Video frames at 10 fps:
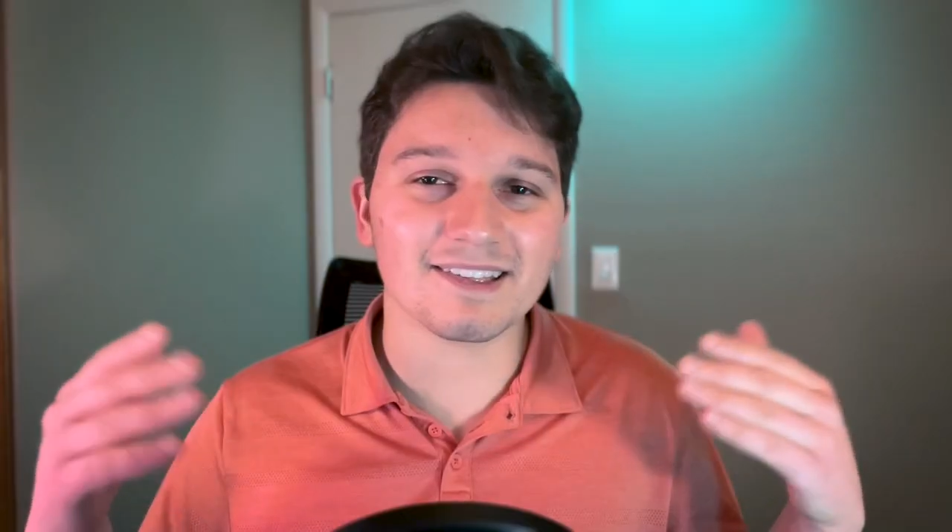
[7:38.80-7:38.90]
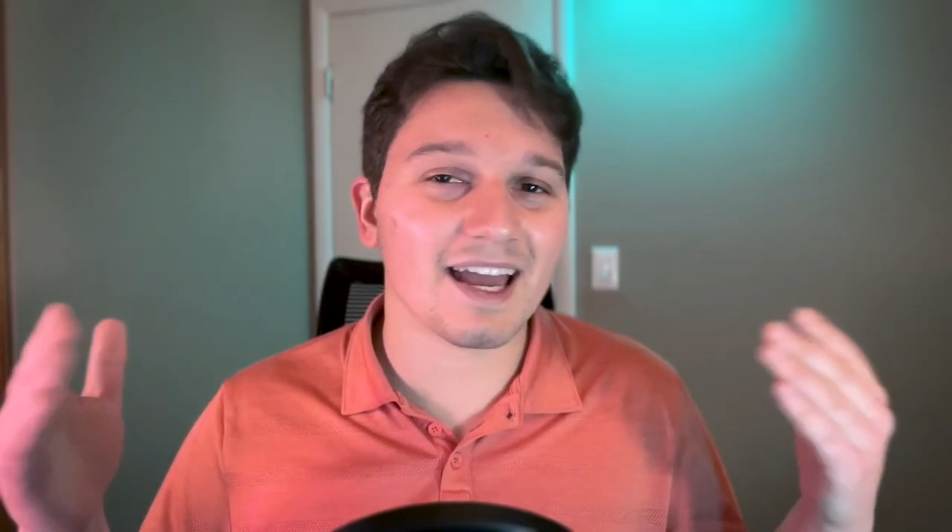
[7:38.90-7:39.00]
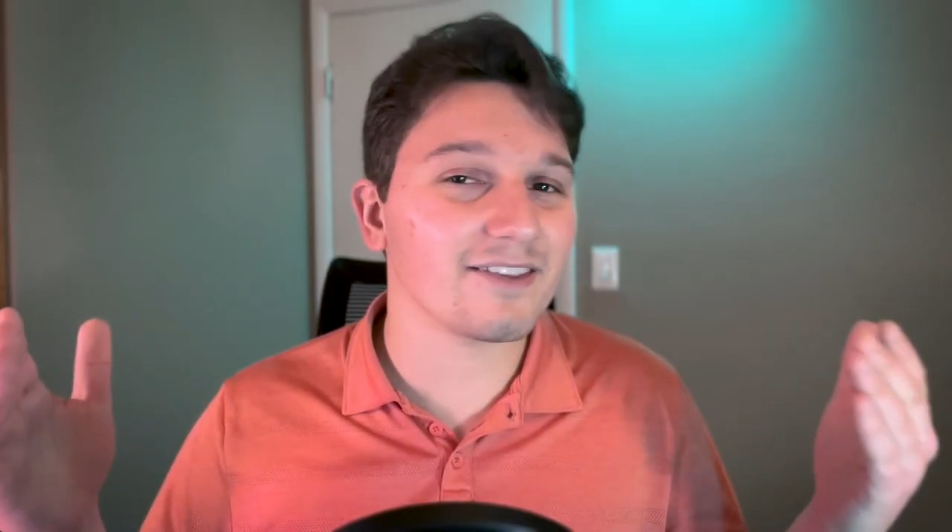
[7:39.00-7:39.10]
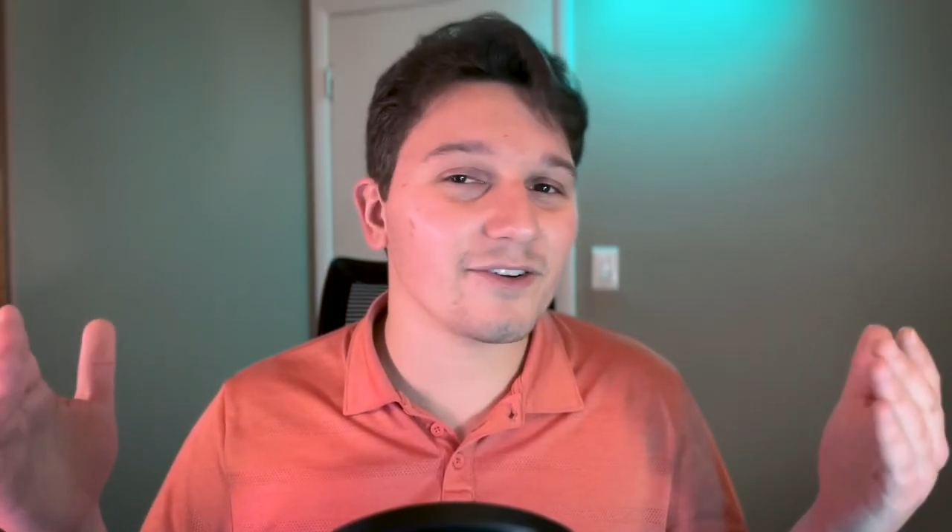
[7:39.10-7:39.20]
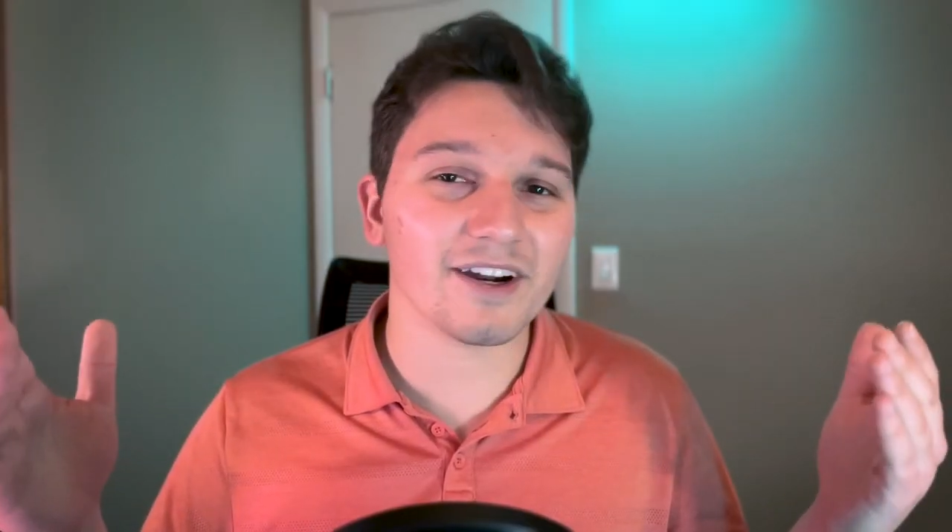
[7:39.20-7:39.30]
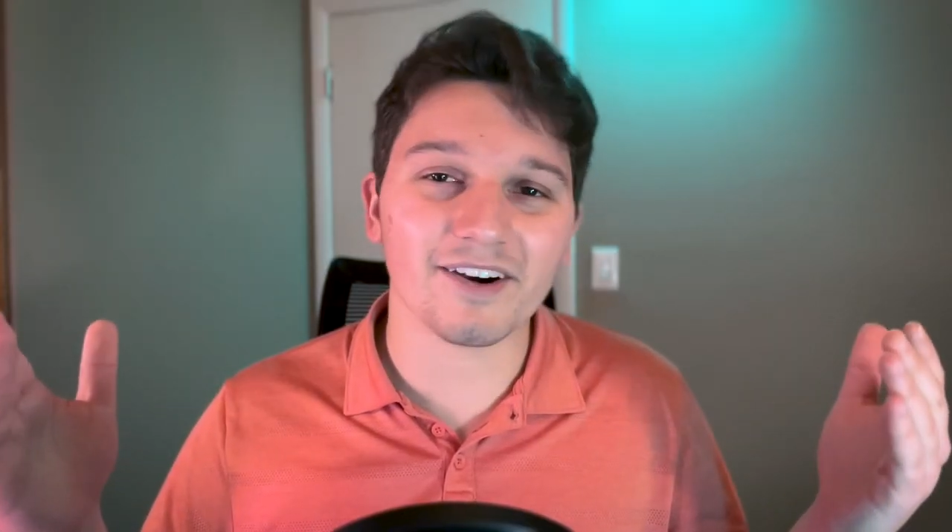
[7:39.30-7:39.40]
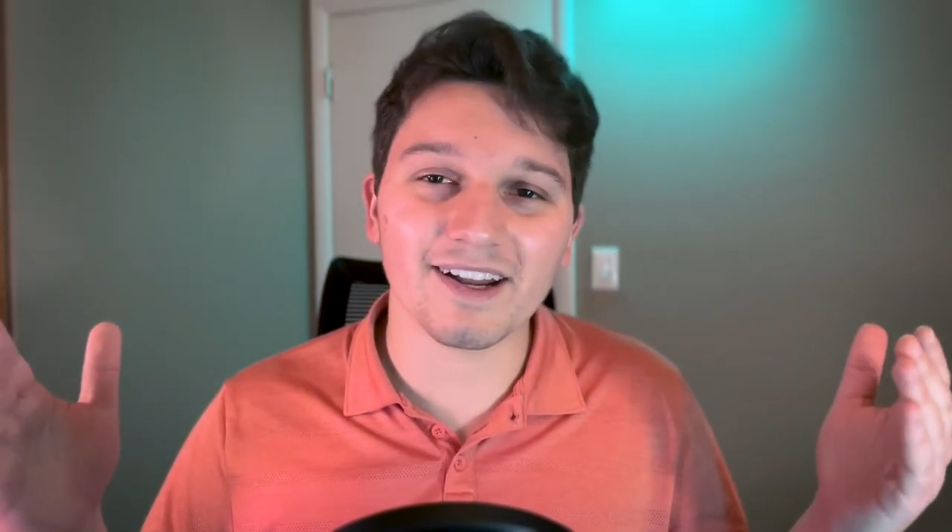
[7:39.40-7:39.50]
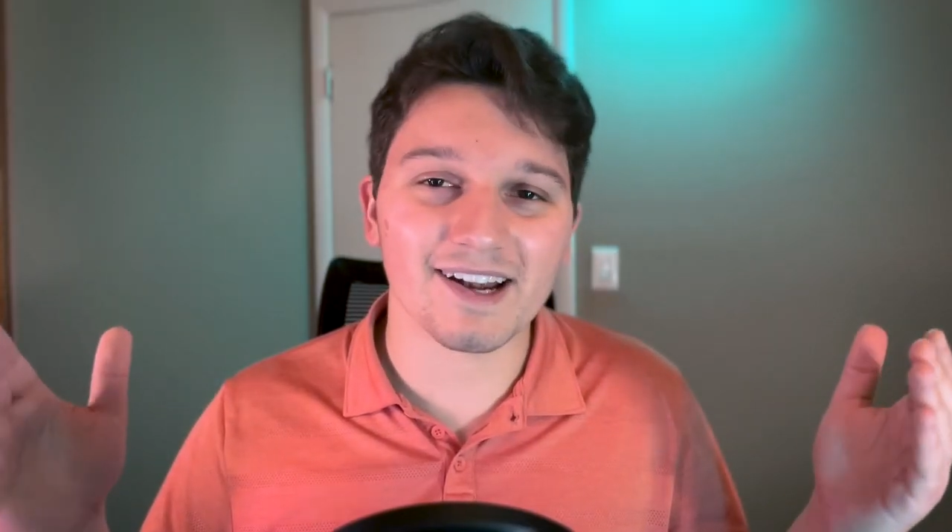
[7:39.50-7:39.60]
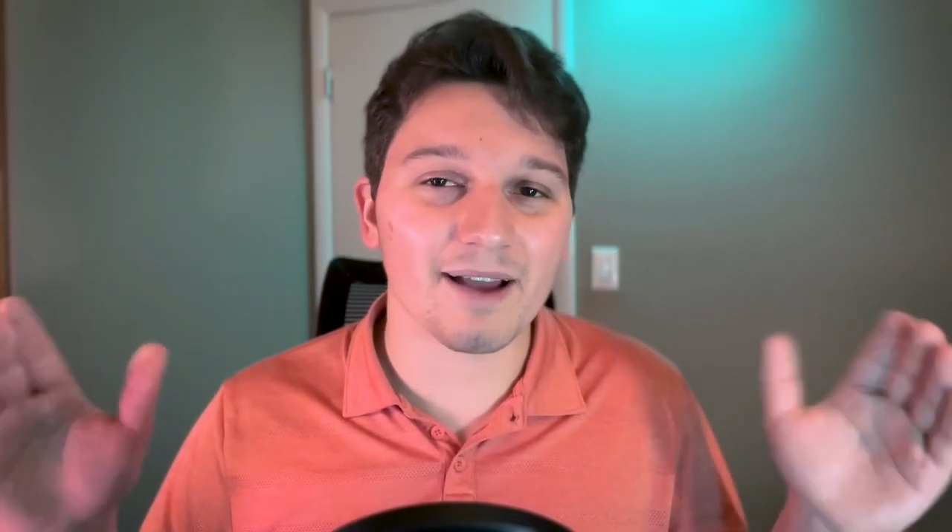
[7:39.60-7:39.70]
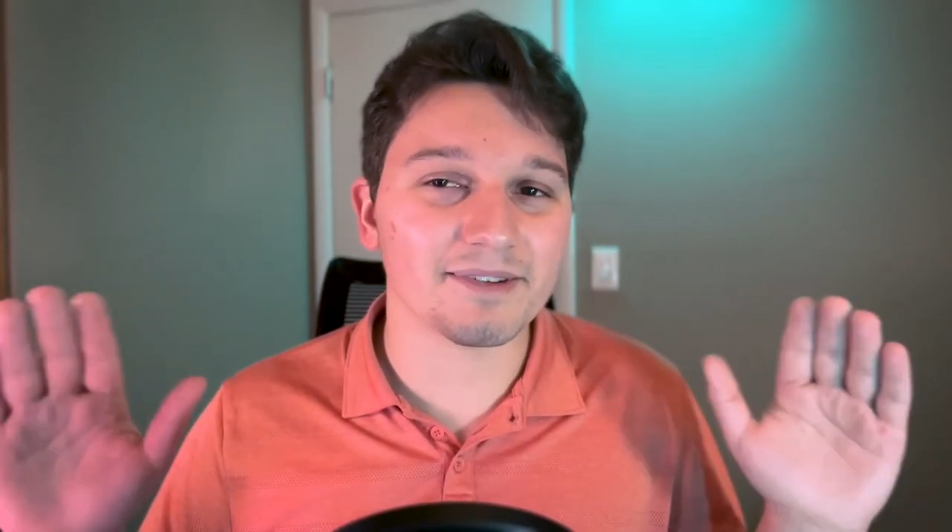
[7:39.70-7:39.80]
not doing a great
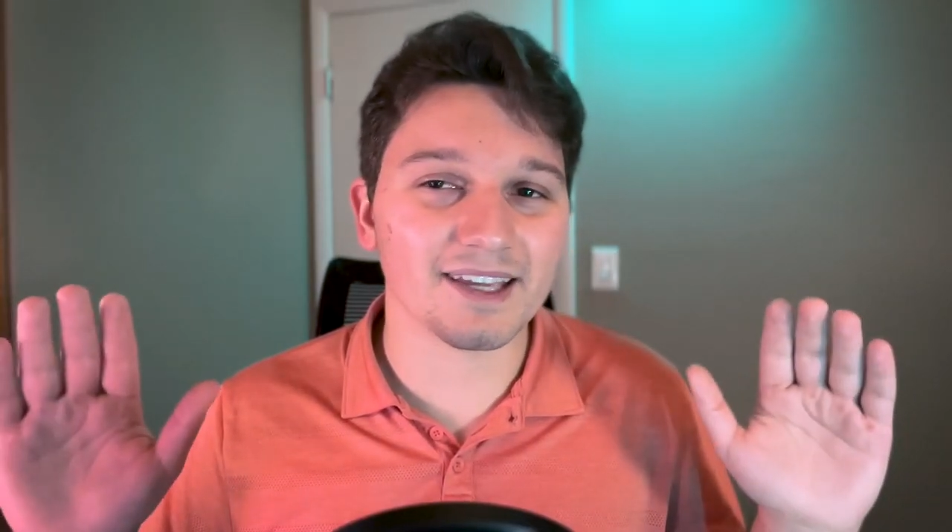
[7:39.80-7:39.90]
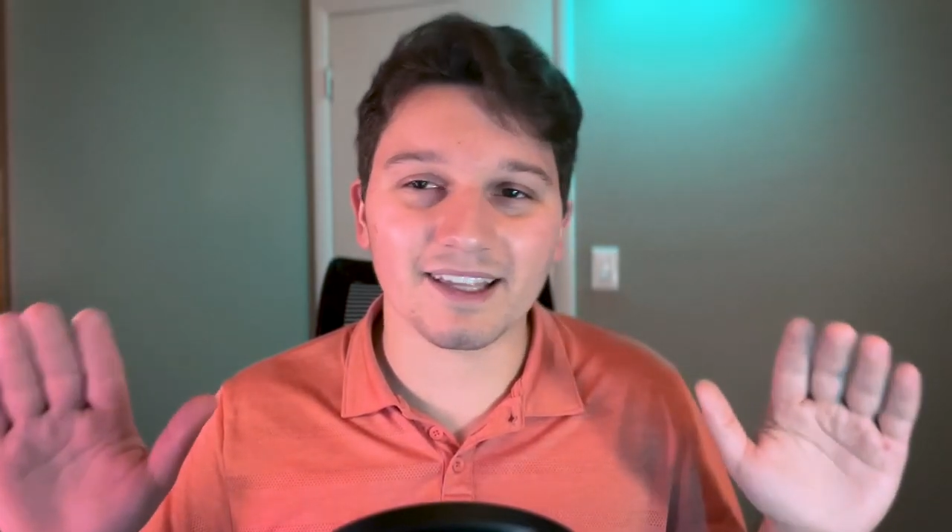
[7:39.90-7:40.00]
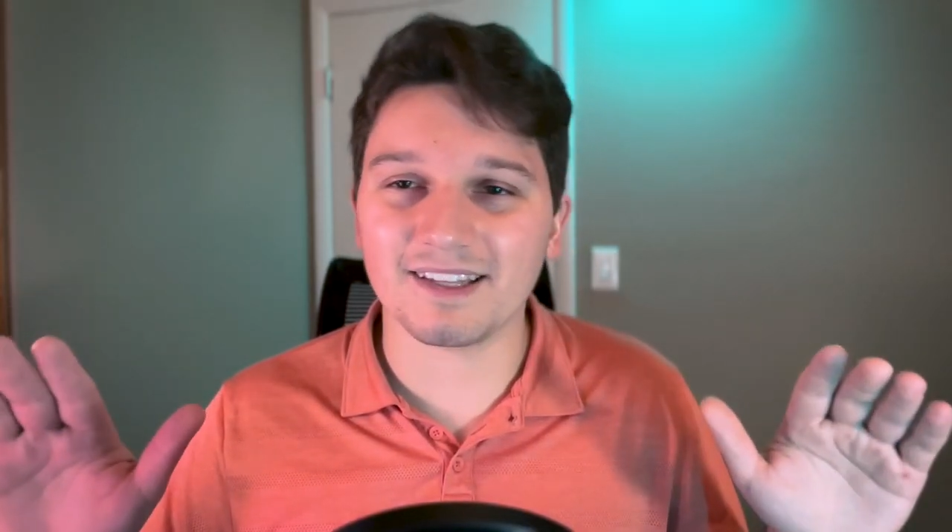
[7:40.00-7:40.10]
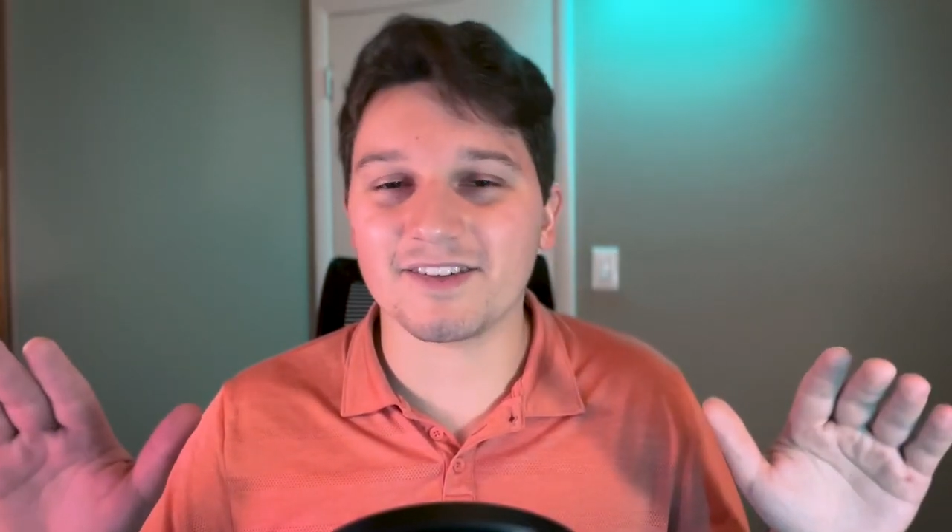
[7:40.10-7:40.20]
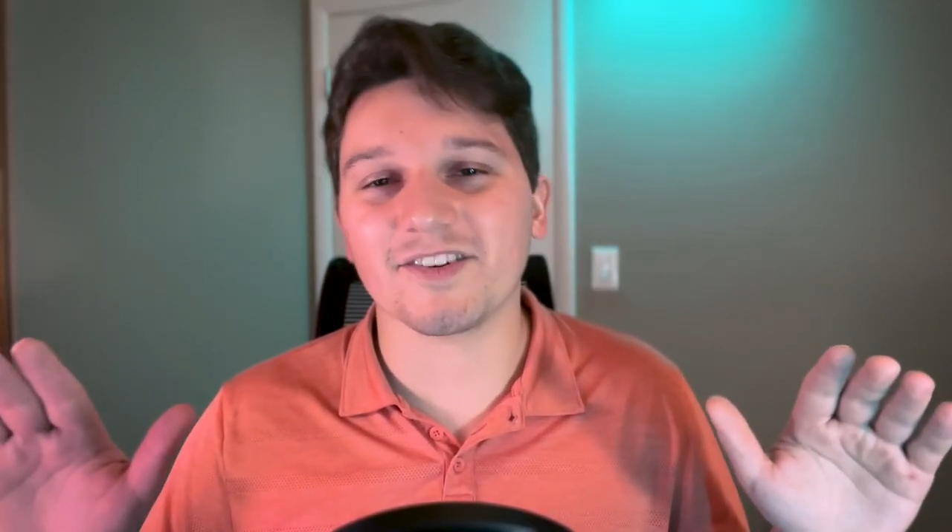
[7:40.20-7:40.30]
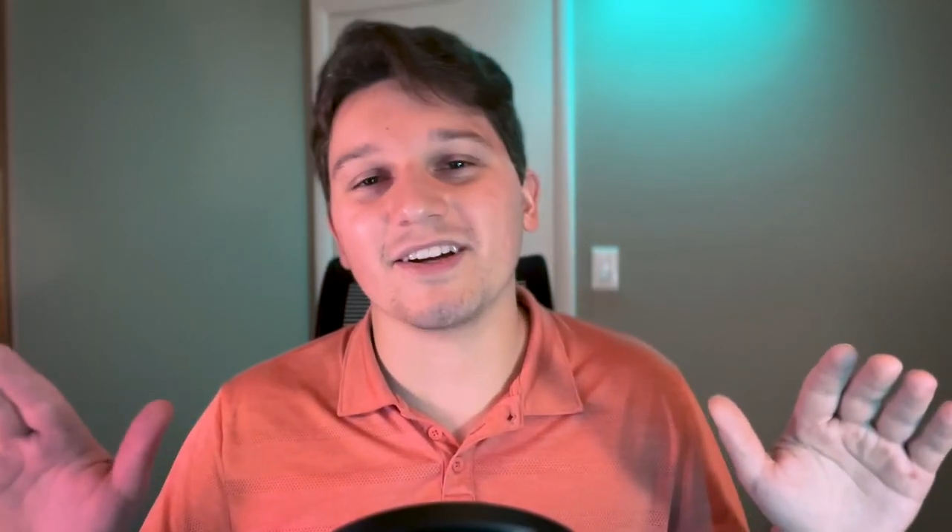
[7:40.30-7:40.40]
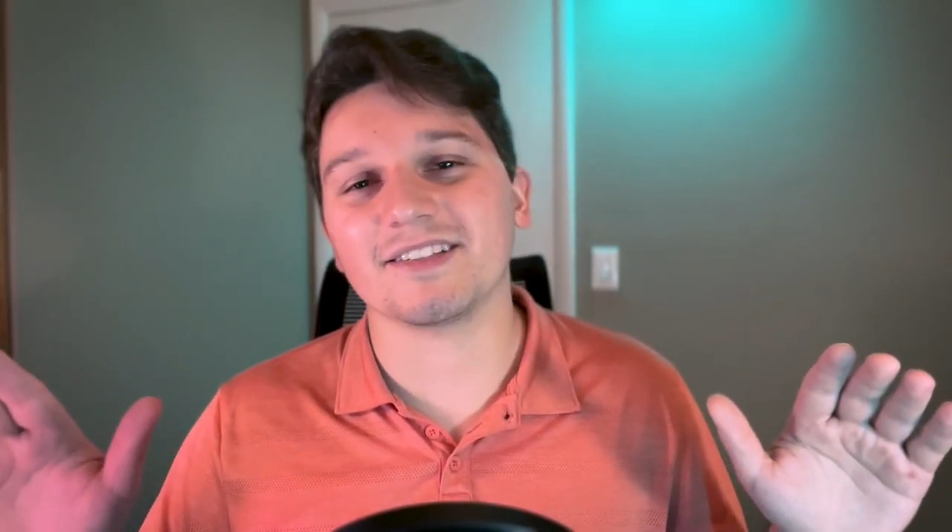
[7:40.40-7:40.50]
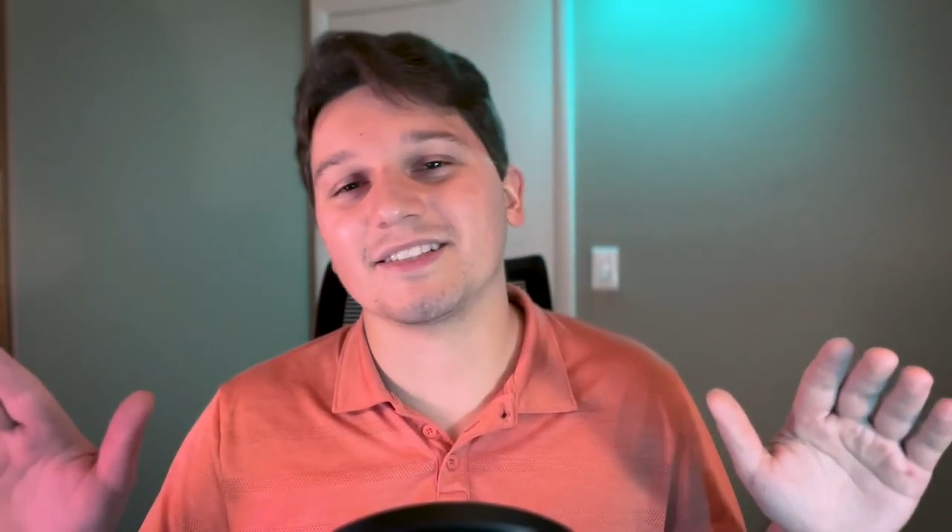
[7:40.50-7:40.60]
job selling these drugs